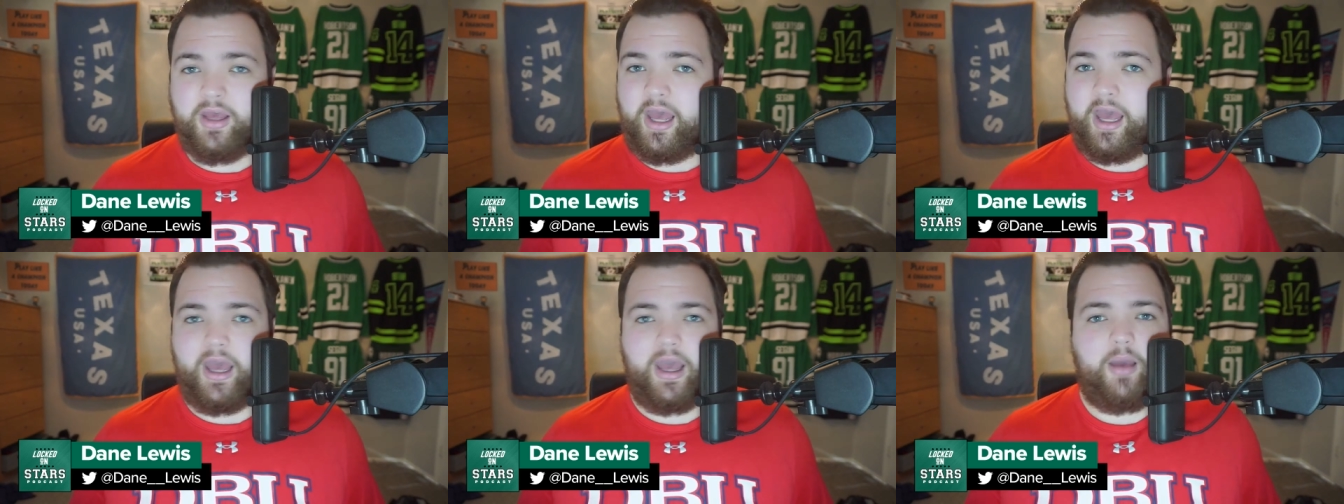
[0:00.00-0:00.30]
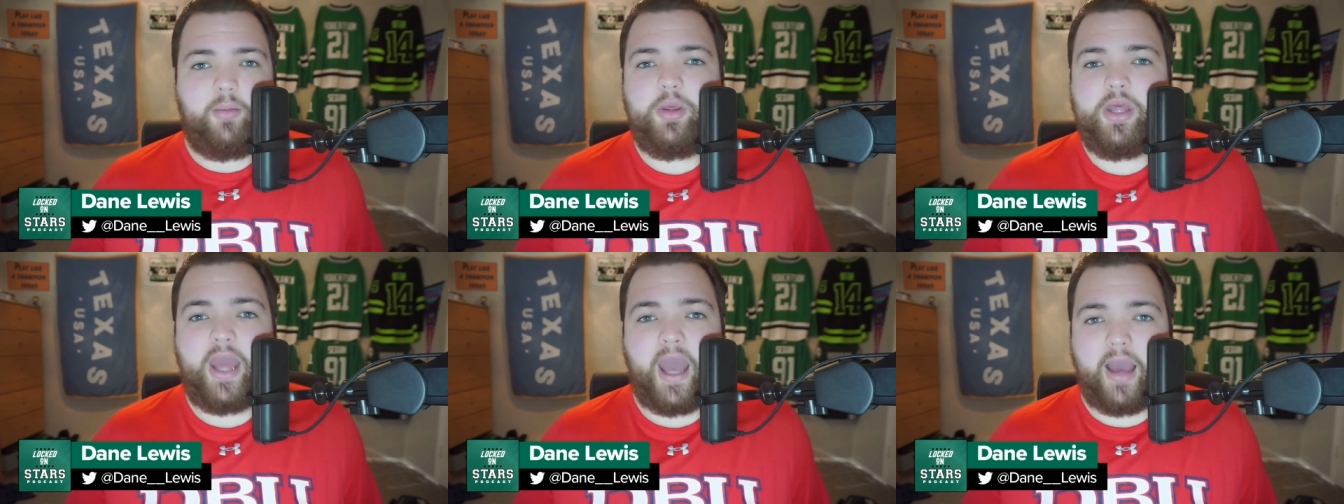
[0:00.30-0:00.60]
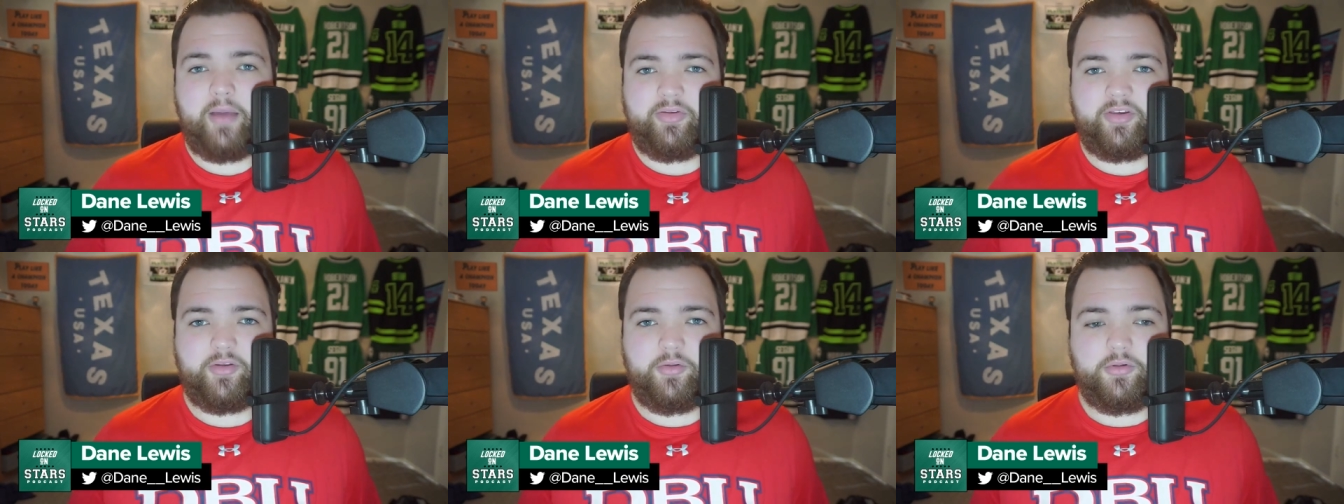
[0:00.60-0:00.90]
I mean,
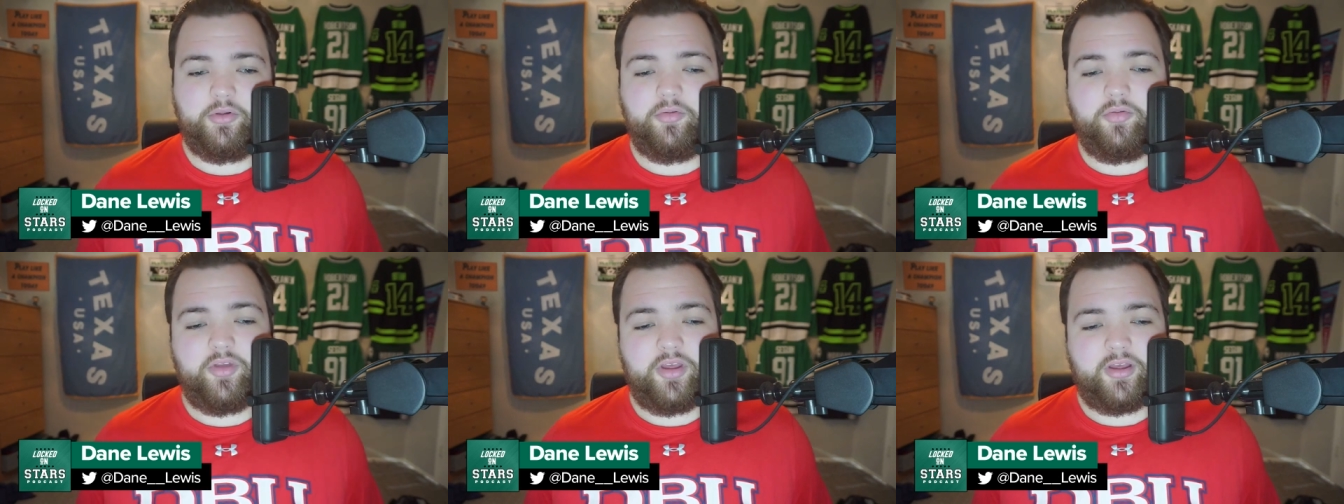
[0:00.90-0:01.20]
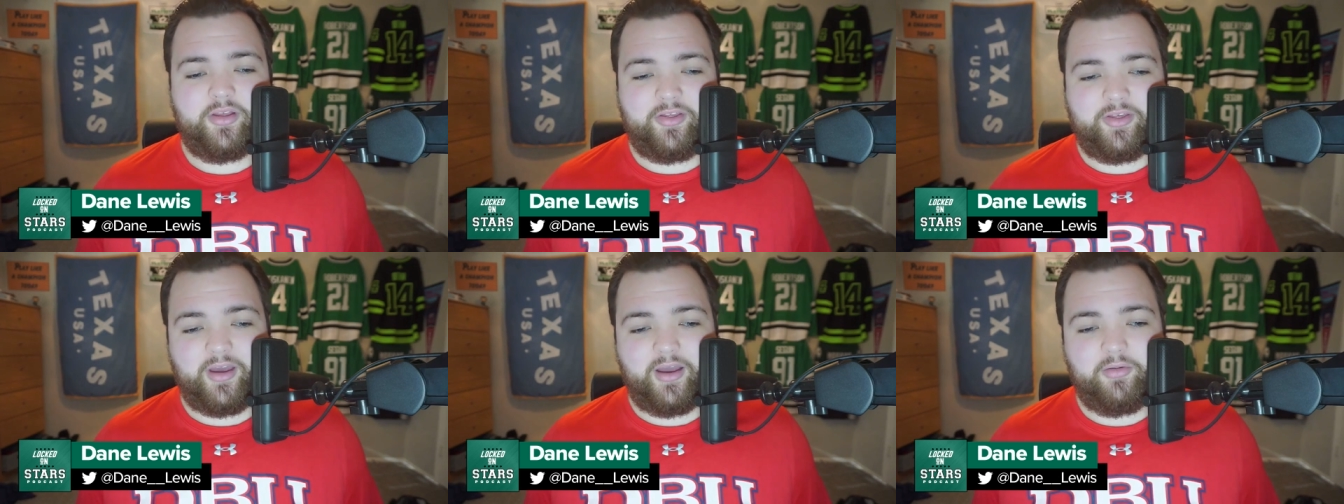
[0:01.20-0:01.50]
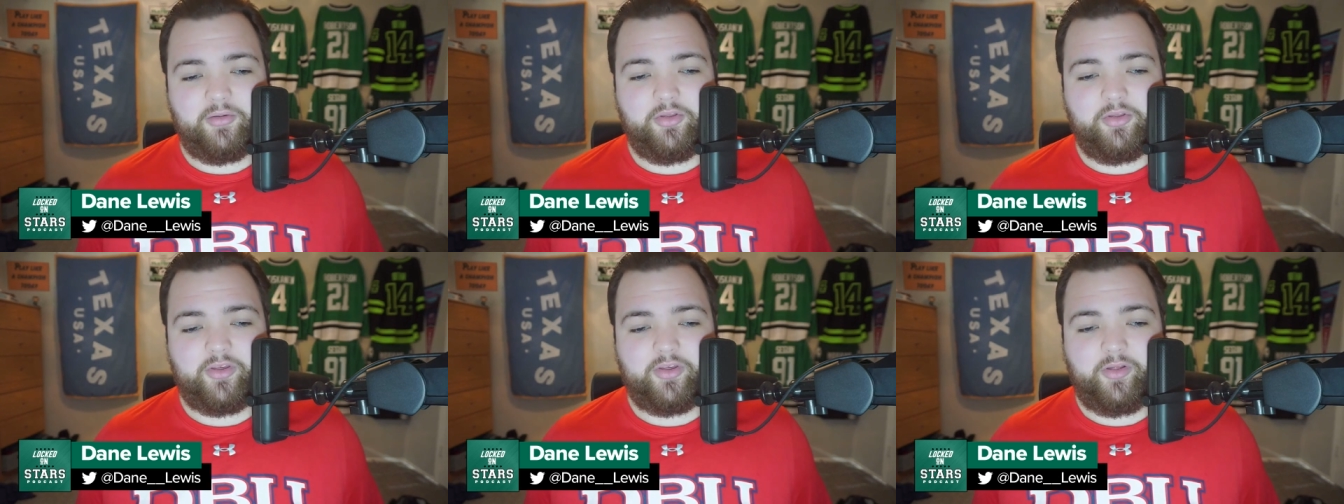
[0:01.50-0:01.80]
absolutely. It
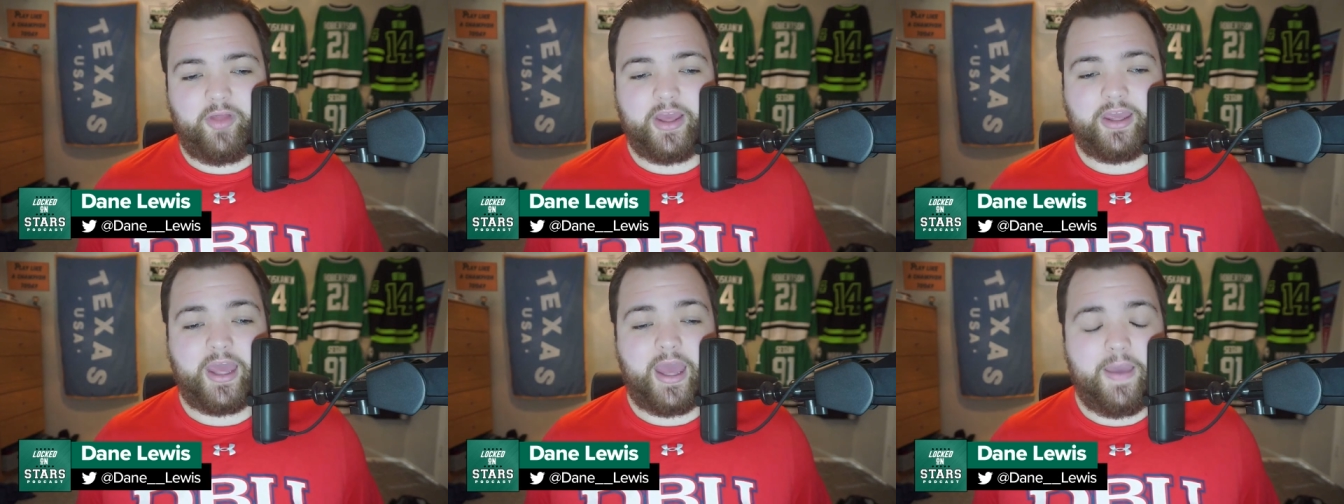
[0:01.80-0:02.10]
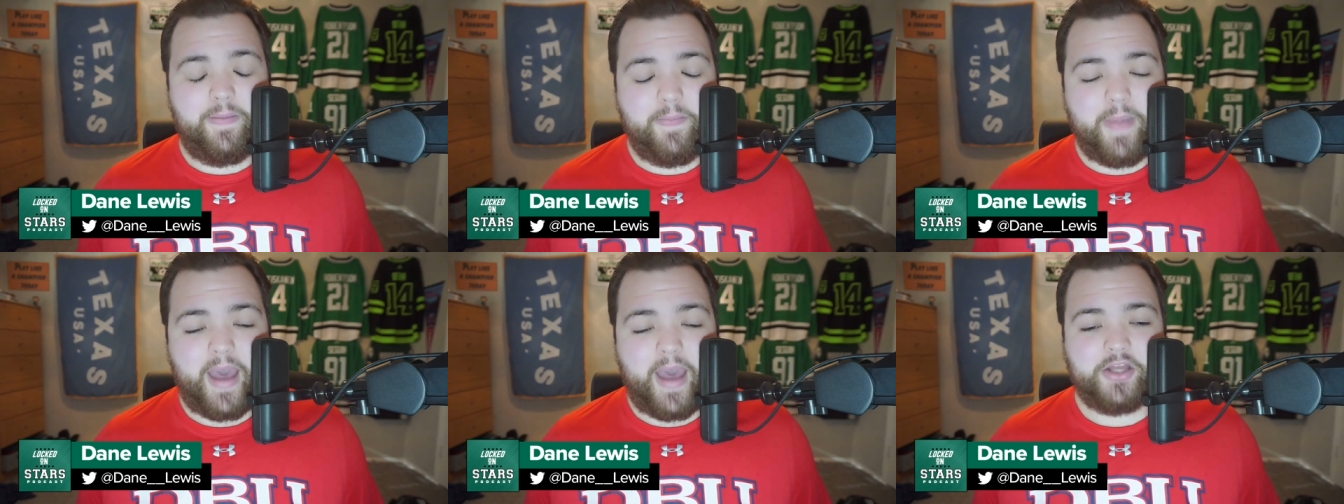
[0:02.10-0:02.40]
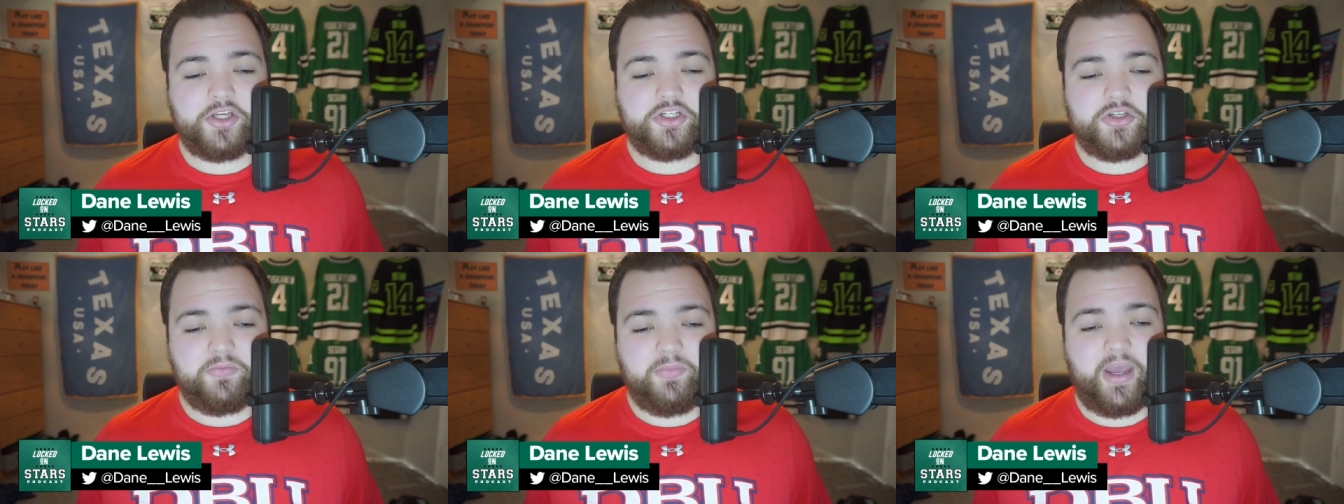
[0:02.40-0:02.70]
sounds like a
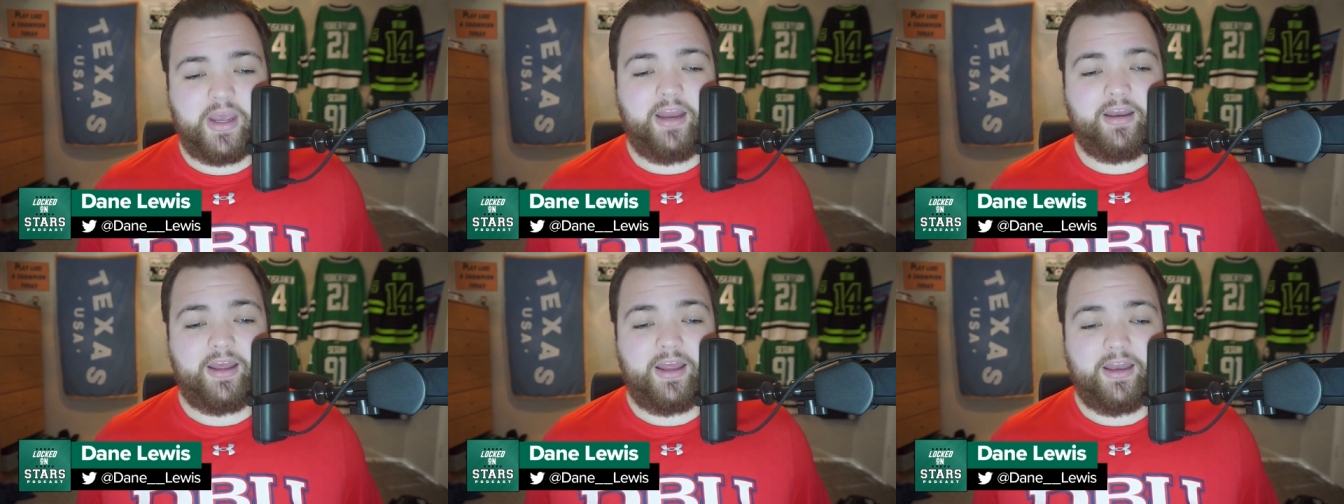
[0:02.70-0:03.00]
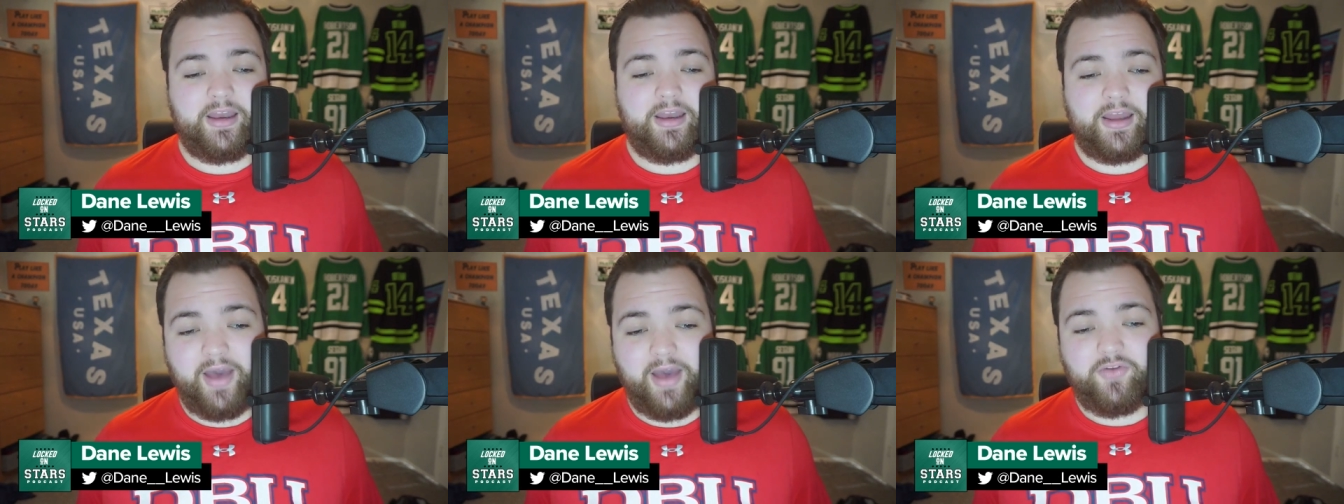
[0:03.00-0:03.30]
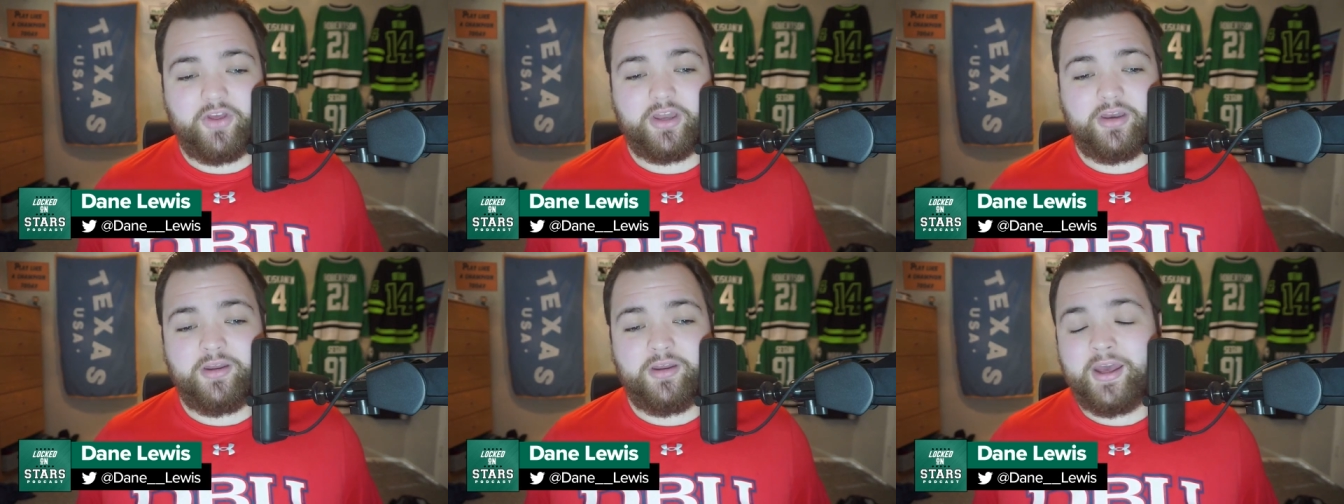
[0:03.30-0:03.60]
match made in
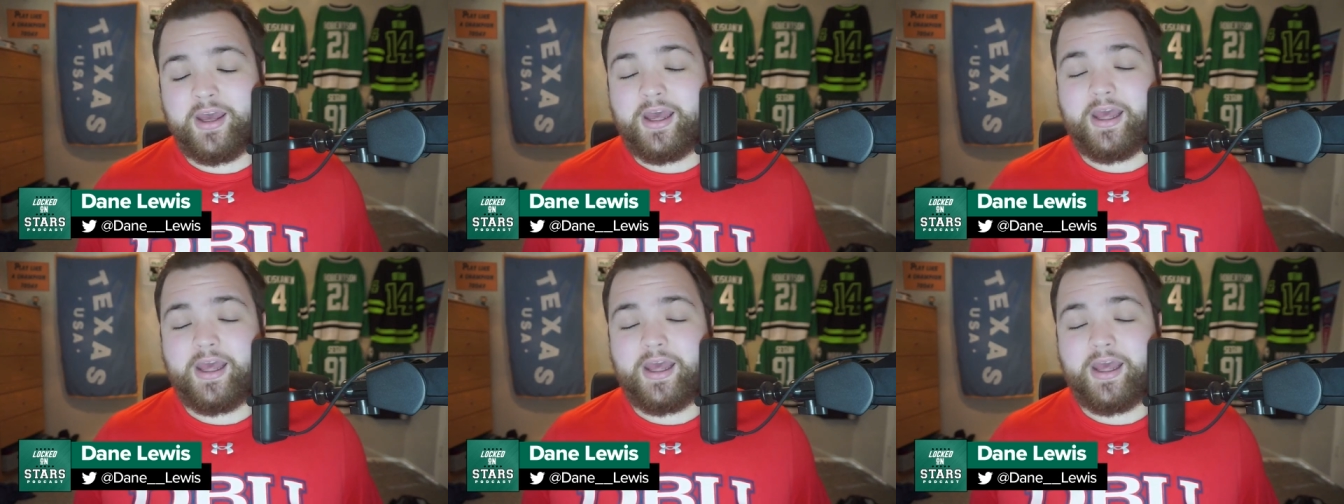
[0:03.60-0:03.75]
heaven,